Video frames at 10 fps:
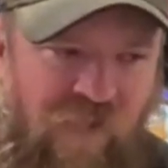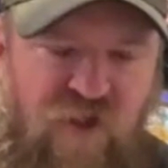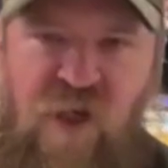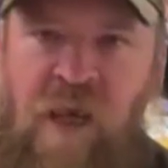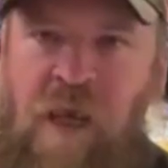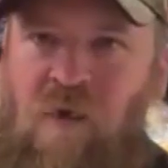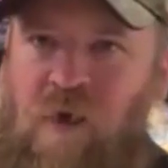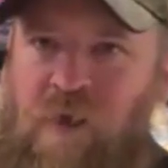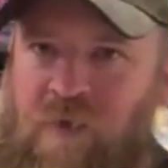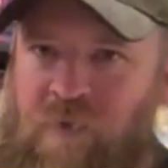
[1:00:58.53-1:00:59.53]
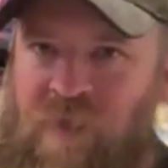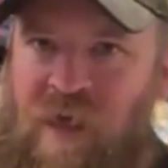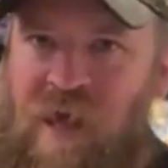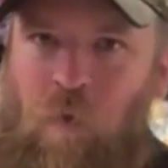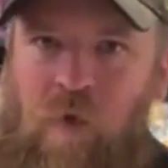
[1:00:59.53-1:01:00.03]
cherry, and
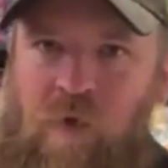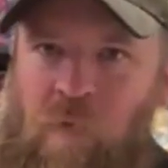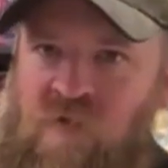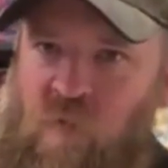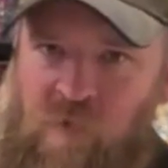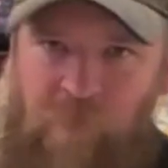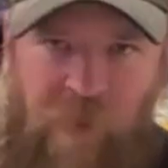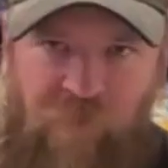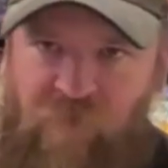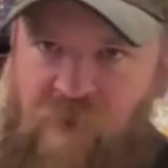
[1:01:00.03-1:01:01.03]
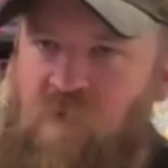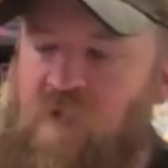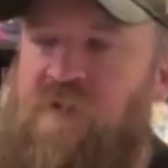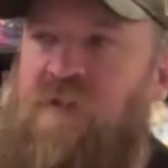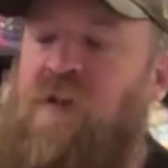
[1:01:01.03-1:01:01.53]
that one was one of my
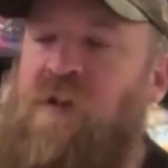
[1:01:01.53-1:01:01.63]
favorites.